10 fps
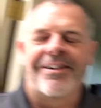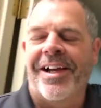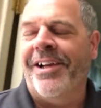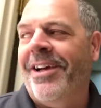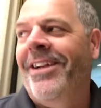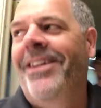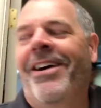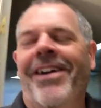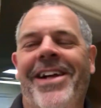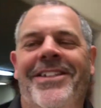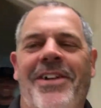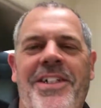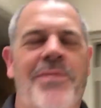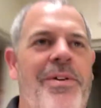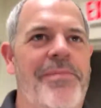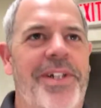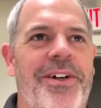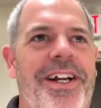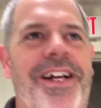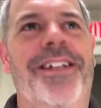Okay, good. All right, so I just want to make
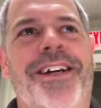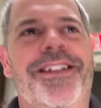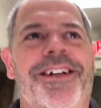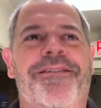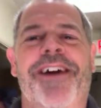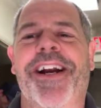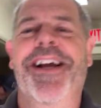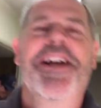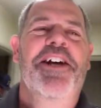sure I got that right.